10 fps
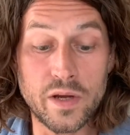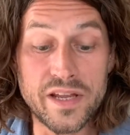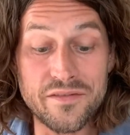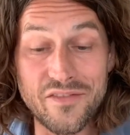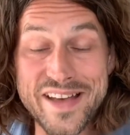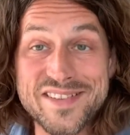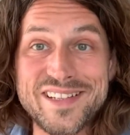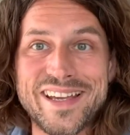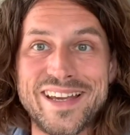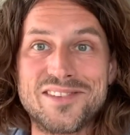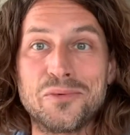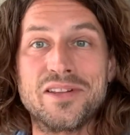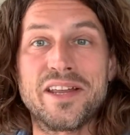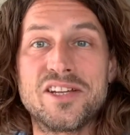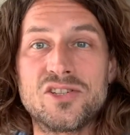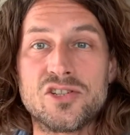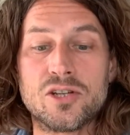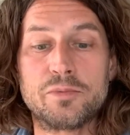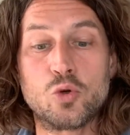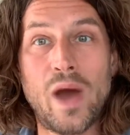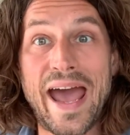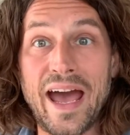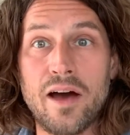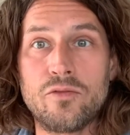investigate the relationship you have